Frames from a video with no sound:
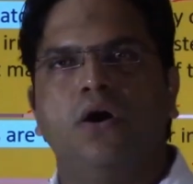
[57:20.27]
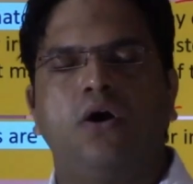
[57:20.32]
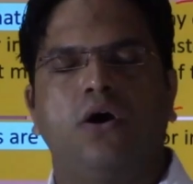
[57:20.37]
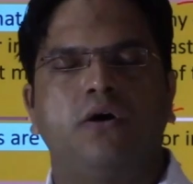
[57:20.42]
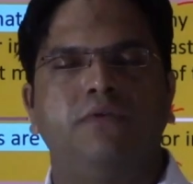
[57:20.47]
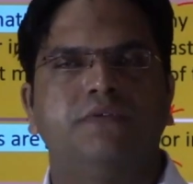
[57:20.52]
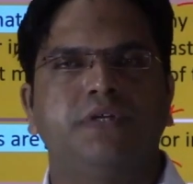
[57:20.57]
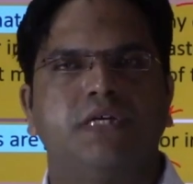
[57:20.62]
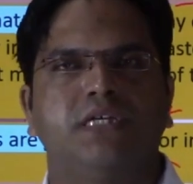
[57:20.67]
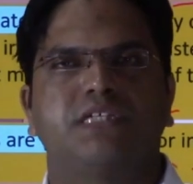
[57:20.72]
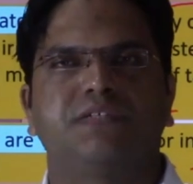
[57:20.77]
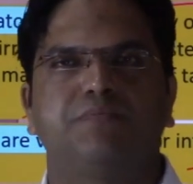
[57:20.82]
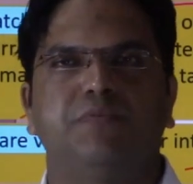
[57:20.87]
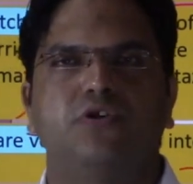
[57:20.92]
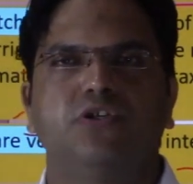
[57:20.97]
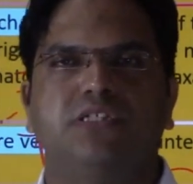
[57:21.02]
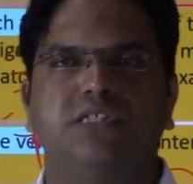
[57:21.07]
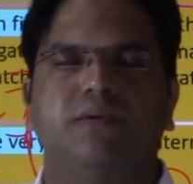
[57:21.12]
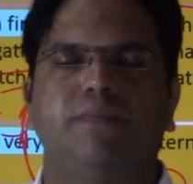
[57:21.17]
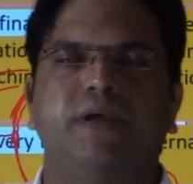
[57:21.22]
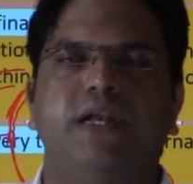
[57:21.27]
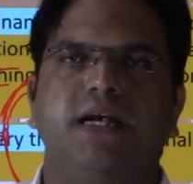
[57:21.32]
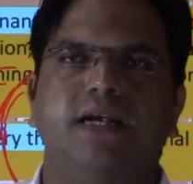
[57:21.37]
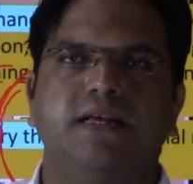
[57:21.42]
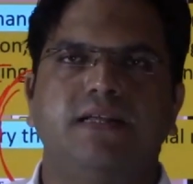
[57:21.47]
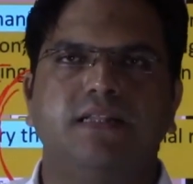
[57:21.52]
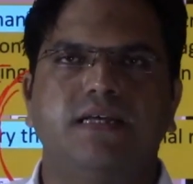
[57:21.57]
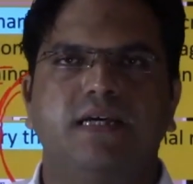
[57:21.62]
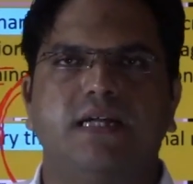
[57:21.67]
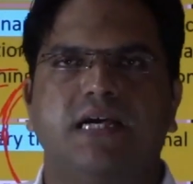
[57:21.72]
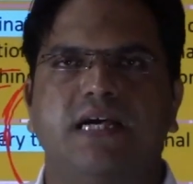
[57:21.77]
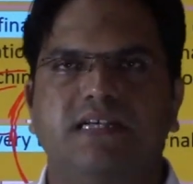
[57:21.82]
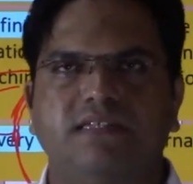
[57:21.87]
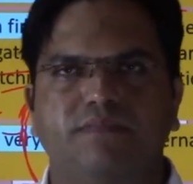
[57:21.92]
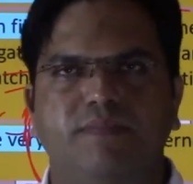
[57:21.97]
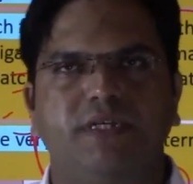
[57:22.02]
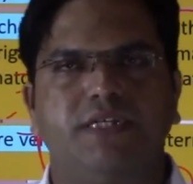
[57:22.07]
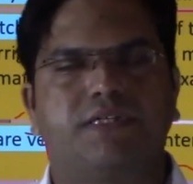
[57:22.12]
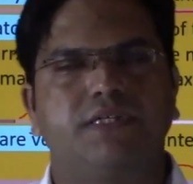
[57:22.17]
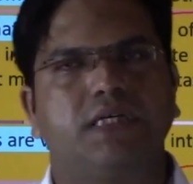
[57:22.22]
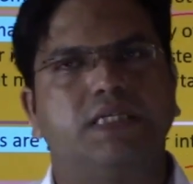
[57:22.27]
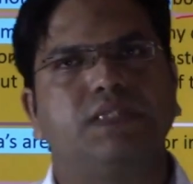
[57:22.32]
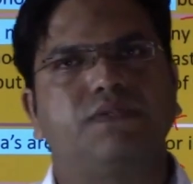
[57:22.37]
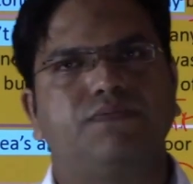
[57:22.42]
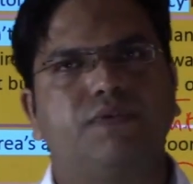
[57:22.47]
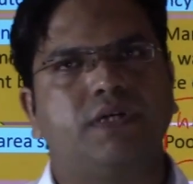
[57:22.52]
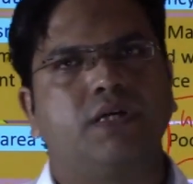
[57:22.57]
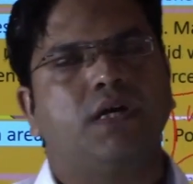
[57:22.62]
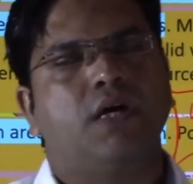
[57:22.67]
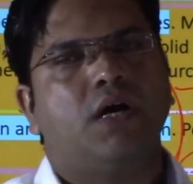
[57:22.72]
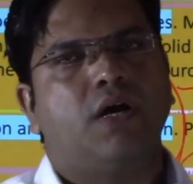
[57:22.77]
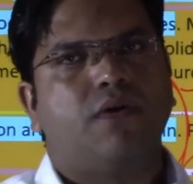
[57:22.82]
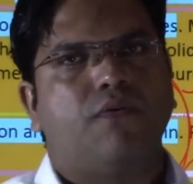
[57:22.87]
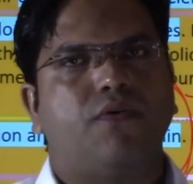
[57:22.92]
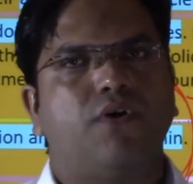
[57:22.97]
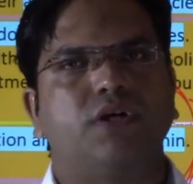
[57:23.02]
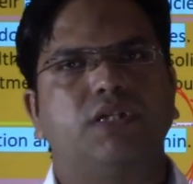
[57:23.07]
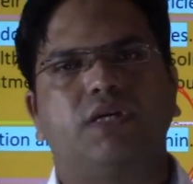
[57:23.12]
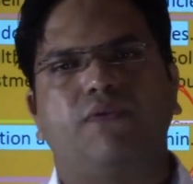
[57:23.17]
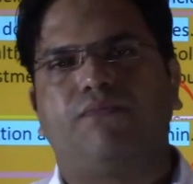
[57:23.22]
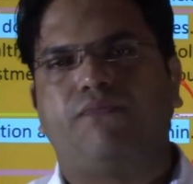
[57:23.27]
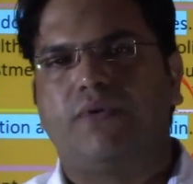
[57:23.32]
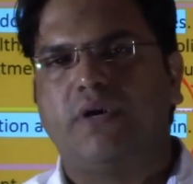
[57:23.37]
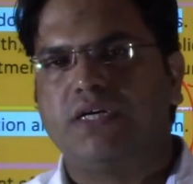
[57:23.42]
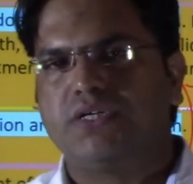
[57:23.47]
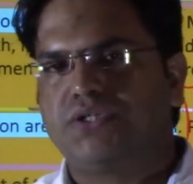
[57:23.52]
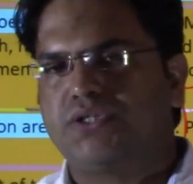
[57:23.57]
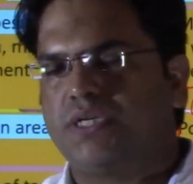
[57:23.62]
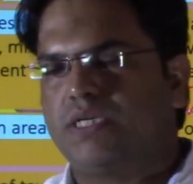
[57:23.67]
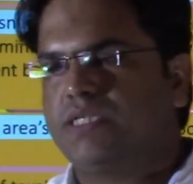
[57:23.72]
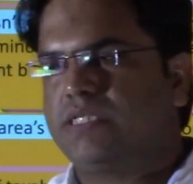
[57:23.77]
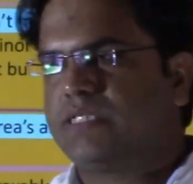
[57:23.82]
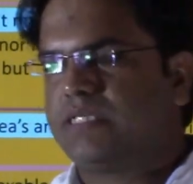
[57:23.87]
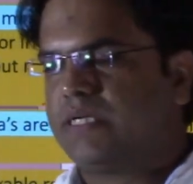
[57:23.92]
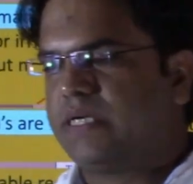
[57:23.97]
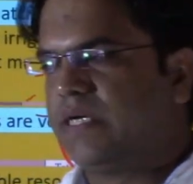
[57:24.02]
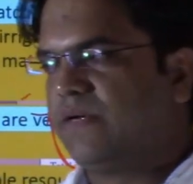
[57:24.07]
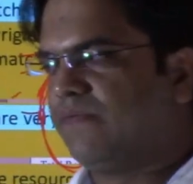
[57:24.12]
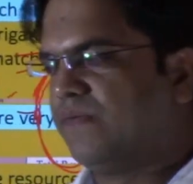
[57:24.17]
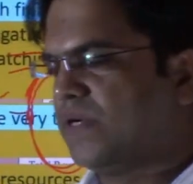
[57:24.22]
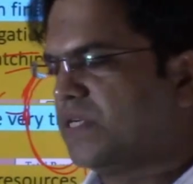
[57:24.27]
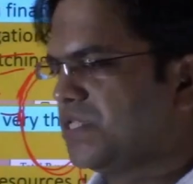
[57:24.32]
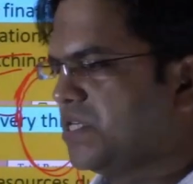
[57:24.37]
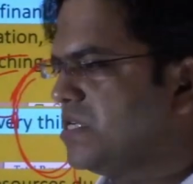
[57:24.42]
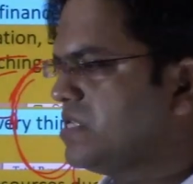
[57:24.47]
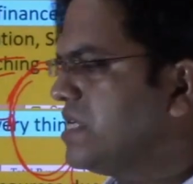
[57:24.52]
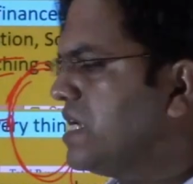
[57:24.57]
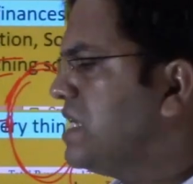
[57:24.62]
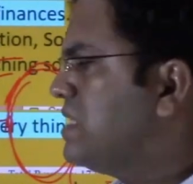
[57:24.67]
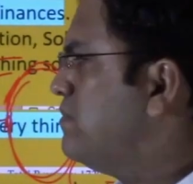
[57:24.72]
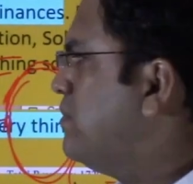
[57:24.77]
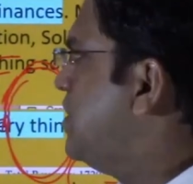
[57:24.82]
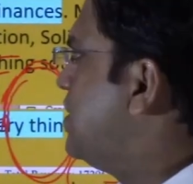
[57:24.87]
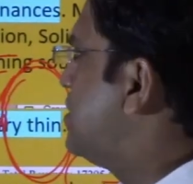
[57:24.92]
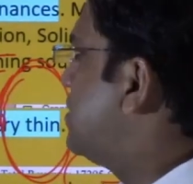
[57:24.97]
of the responsibility, there has been transfer for the functions, right, functions has been